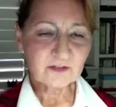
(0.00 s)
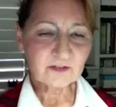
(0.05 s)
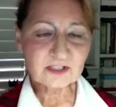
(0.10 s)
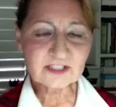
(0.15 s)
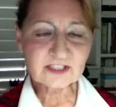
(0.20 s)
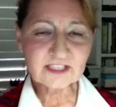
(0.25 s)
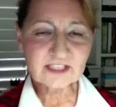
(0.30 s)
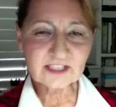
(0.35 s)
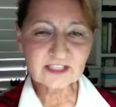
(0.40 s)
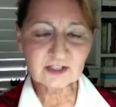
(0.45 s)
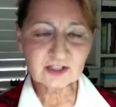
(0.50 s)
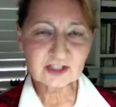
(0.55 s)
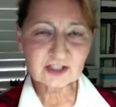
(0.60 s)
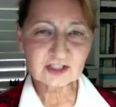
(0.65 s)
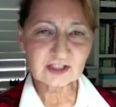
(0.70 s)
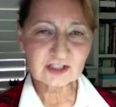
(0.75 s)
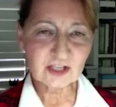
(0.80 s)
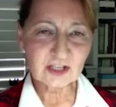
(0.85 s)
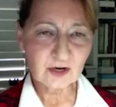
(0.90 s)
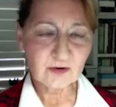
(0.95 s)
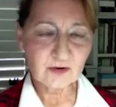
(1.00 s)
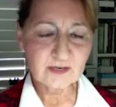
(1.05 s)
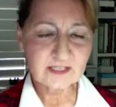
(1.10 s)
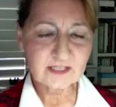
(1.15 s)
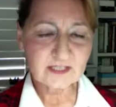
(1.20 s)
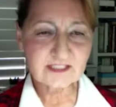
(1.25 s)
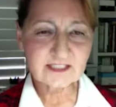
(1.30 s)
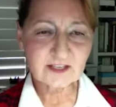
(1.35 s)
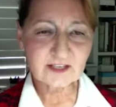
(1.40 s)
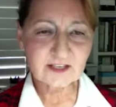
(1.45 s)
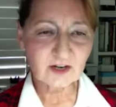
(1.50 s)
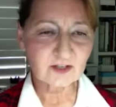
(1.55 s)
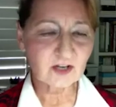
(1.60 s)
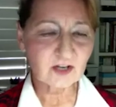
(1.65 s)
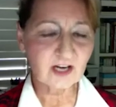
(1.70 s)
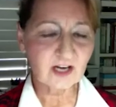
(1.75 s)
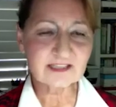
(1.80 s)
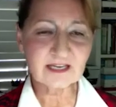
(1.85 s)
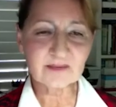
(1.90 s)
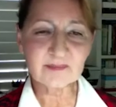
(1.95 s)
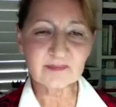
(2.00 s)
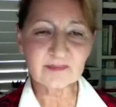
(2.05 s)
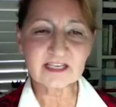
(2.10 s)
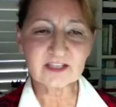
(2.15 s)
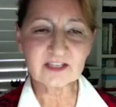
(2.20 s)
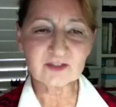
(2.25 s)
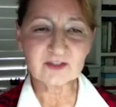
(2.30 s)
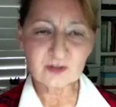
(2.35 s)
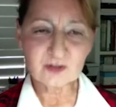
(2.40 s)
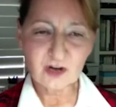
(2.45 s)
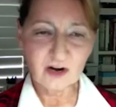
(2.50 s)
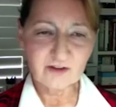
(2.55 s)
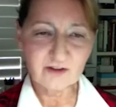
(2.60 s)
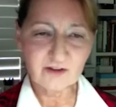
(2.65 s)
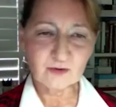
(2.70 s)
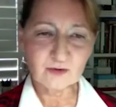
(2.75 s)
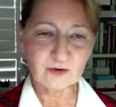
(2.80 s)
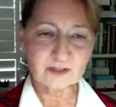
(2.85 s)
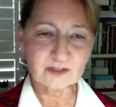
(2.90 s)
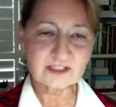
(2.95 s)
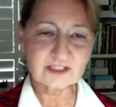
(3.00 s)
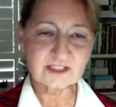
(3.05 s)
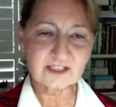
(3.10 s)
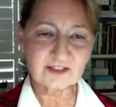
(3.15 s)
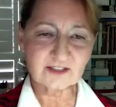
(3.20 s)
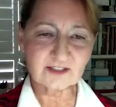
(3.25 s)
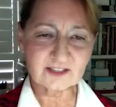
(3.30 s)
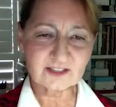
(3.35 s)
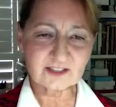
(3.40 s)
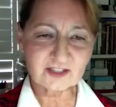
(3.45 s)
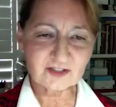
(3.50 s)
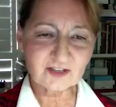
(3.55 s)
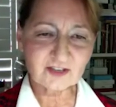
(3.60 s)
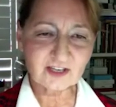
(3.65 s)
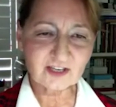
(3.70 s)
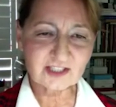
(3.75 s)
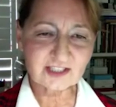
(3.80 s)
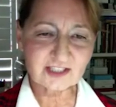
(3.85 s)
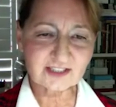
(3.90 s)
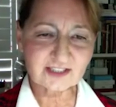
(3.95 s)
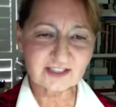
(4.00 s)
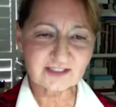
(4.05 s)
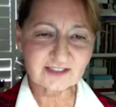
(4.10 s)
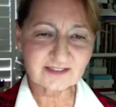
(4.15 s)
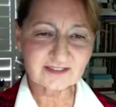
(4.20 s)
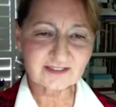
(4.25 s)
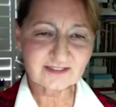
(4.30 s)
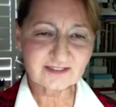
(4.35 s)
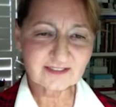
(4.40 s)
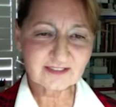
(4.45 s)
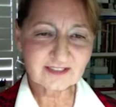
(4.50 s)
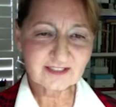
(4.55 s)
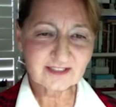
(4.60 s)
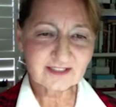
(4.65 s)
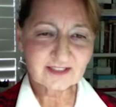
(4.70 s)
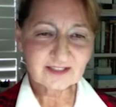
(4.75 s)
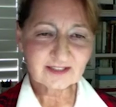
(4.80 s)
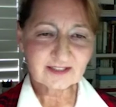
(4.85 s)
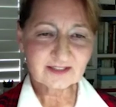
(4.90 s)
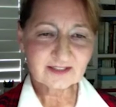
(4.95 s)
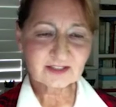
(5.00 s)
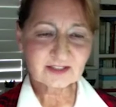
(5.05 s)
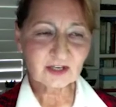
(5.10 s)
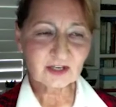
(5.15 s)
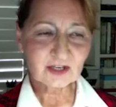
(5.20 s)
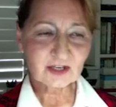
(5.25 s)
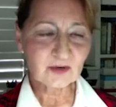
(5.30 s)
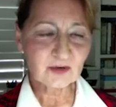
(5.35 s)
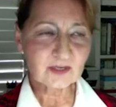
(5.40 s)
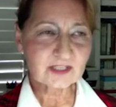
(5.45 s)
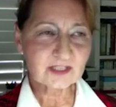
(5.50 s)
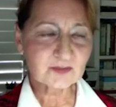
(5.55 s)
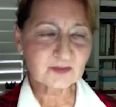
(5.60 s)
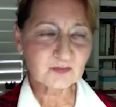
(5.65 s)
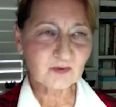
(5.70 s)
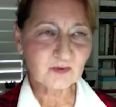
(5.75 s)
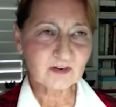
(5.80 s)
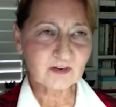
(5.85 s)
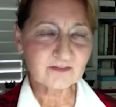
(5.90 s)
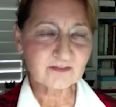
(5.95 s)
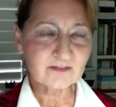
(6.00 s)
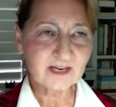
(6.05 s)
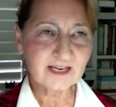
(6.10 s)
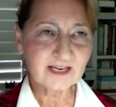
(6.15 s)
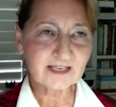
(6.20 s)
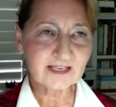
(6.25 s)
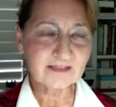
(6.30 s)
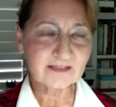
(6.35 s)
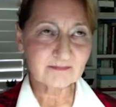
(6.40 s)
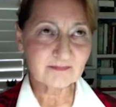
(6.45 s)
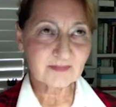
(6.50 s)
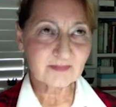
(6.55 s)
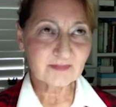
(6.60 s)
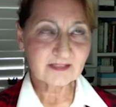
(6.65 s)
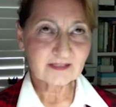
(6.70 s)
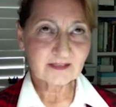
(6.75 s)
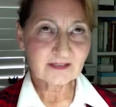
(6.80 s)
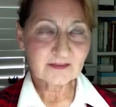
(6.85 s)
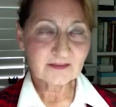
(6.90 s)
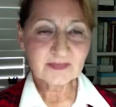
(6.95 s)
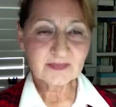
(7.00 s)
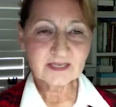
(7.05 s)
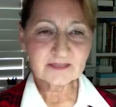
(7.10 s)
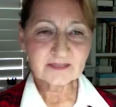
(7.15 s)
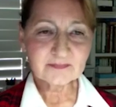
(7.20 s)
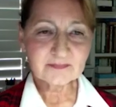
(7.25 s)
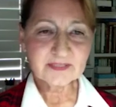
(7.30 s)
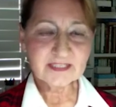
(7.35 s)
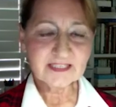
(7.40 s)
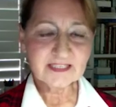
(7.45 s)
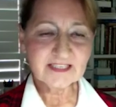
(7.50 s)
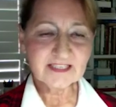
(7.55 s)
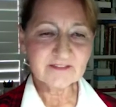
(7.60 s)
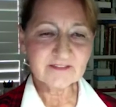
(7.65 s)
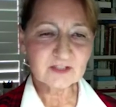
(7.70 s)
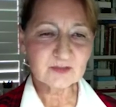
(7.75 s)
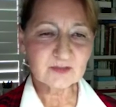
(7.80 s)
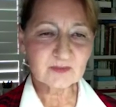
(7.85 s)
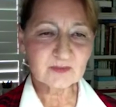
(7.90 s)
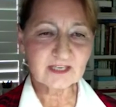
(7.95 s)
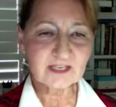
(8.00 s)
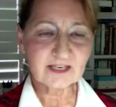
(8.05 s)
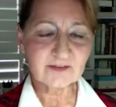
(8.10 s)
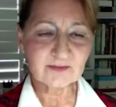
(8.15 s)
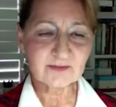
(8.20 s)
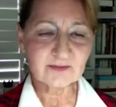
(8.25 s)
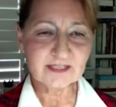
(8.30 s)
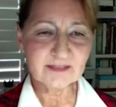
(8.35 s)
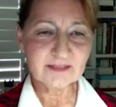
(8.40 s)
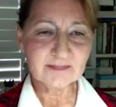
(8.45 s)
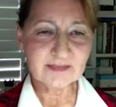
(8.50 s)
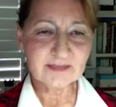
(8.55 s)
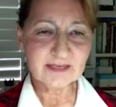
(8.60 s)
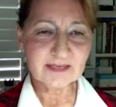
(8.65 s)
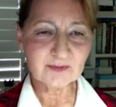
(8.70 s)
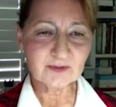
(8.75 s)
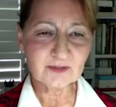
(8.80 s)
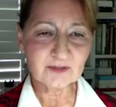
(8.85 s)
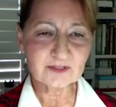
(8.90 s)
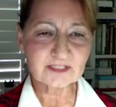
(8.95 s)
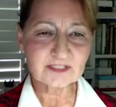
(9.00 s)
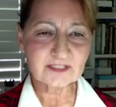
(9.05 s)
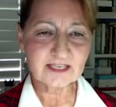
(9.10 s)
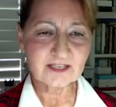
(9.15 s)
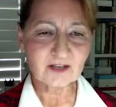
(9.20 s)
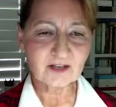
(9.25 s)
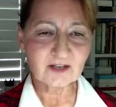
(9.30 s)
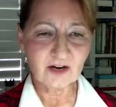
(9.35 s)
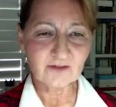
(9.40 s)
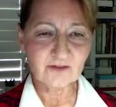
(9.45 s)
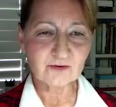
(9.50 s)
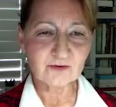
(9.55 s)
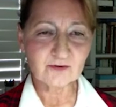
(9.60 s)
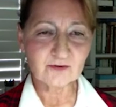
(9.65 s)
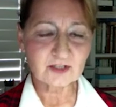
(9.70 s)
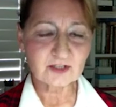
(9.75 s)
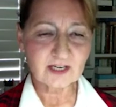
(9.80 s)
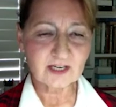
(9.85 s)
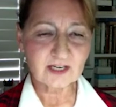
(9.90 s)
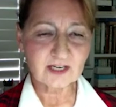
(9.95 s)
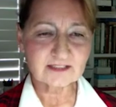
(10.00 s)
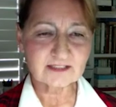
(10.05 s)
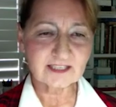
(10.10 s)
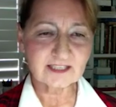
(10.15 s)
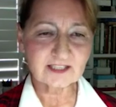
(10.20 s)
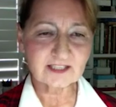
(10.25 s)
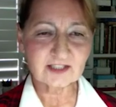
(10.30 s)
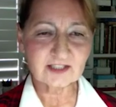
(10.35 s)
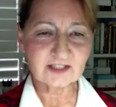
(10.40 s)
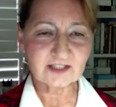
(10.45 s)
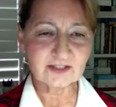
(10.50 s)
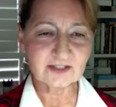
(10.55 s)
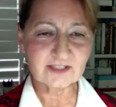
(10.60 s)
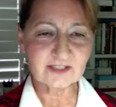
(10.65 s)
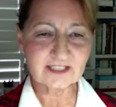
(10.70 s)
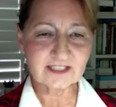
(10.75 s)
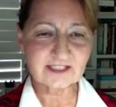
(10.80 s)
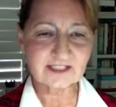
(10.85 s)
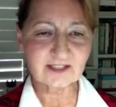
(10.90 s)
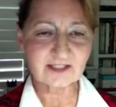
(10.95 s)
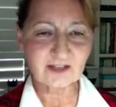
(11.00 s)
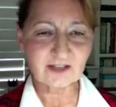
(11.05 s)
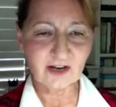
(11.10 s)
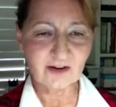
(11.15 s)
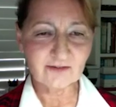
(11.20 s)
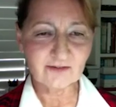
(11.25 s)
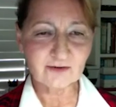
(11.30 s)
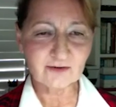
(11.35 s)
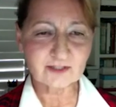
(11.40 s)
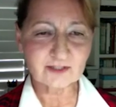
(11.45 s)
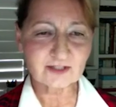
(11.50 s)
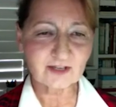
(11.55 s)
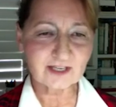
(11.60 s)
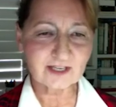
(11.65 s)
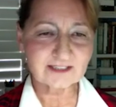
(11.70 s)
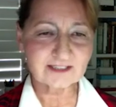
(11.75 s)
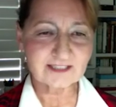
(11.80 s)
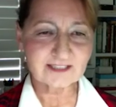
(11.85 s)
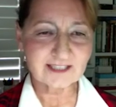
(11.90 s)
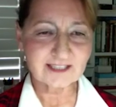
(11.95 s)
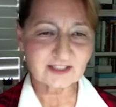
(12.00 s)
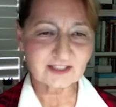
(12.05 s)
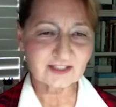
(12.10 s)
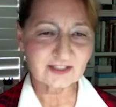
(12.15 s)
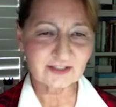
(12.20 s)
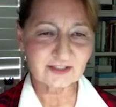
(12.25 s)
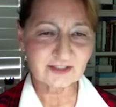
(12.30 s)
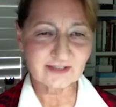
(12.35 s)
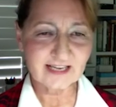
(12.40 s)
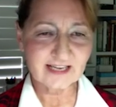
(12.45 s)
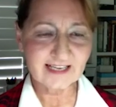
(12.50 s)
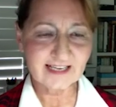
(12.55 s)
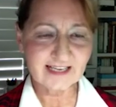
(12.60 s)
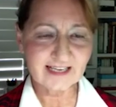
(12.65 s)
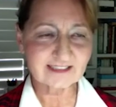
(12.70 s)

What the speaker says: thing you should know is there are not that many new golf courses under construction. So it's one of my pet peeves when I read people who say golf course architects should do this and golf course architects should do that.